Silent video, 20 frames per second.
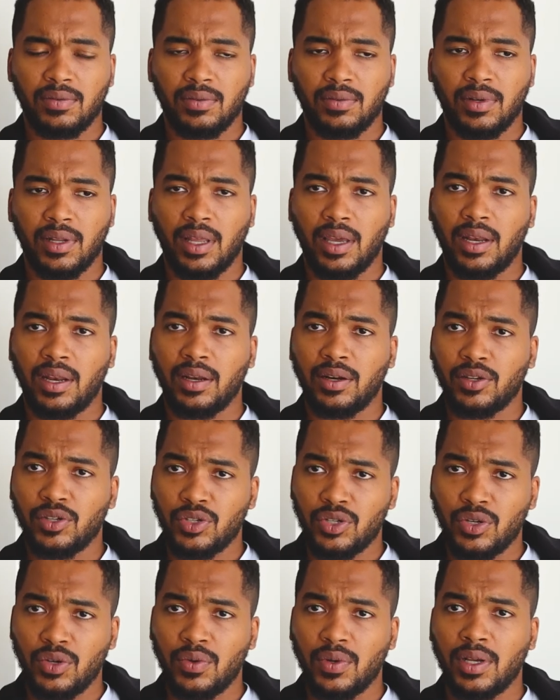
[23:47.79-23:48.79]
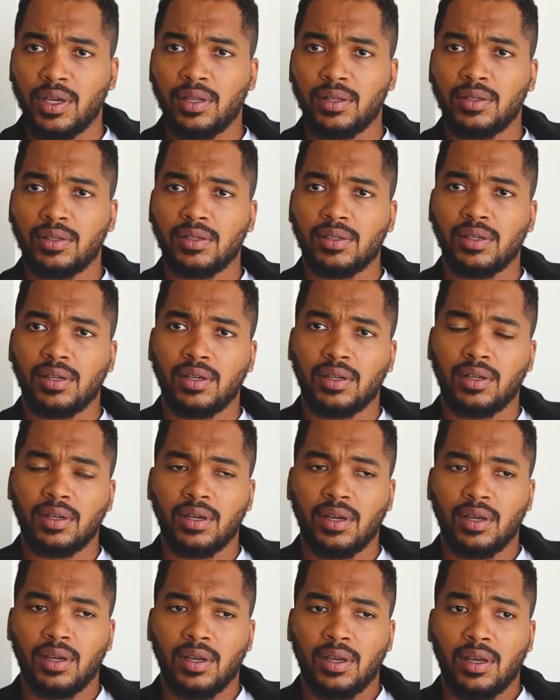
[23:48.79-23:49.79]
relating to students and
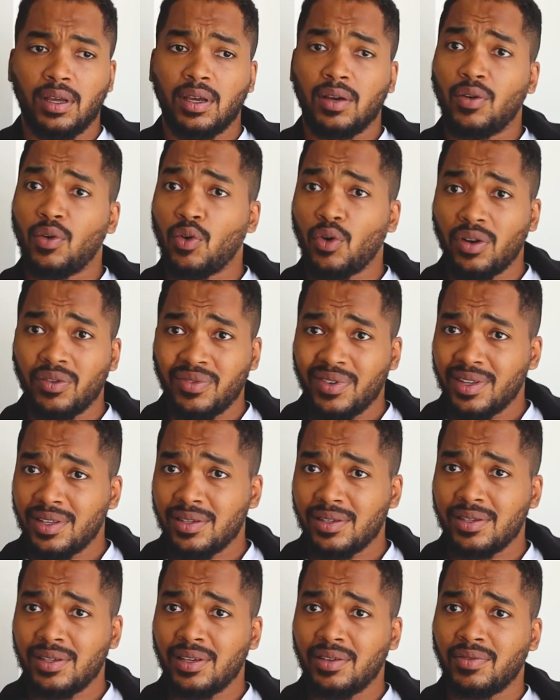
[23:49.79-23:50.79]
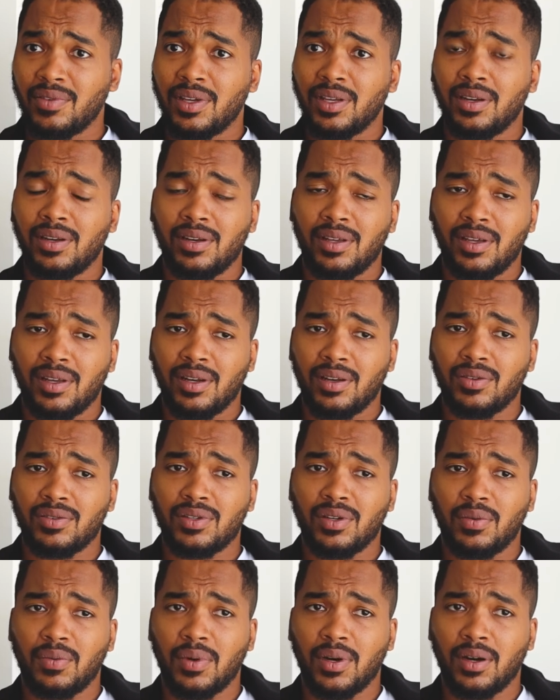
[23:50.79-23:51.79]
orphans even, you know,
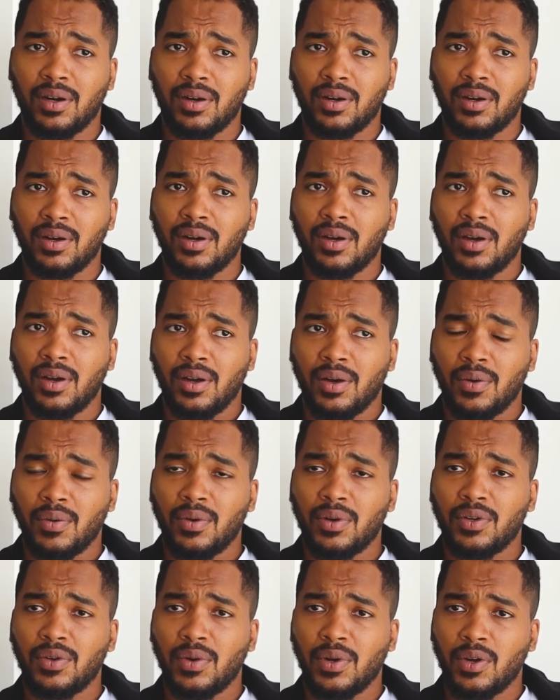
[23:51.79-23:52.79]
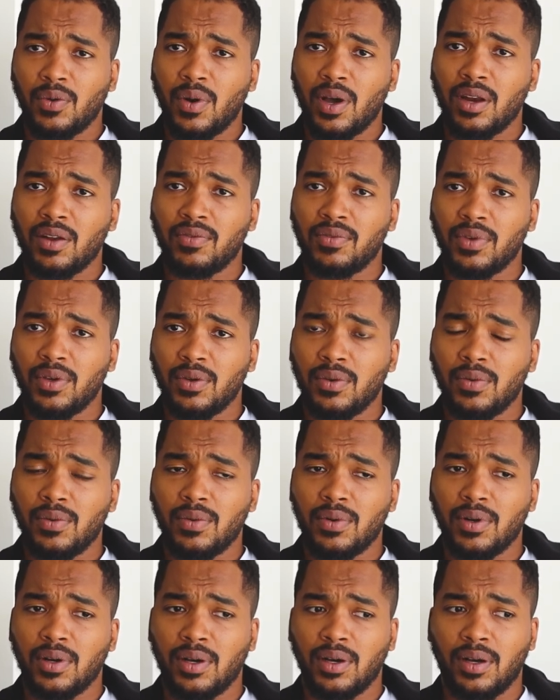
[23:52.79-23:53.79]
so we're doing quite a
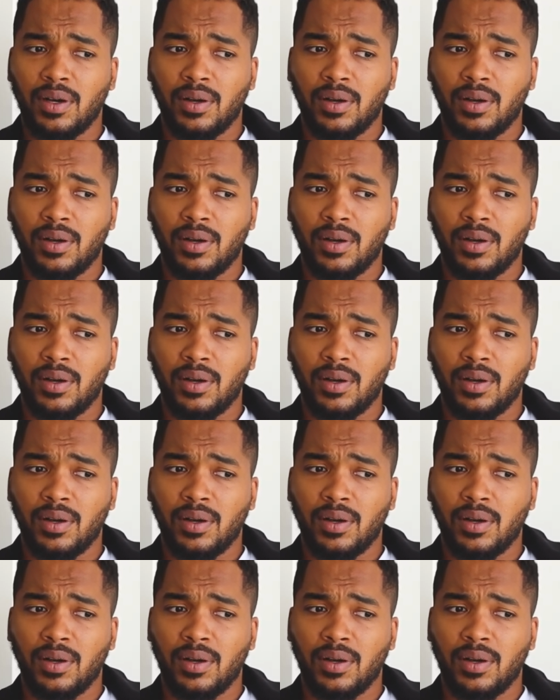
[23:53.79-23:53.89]
few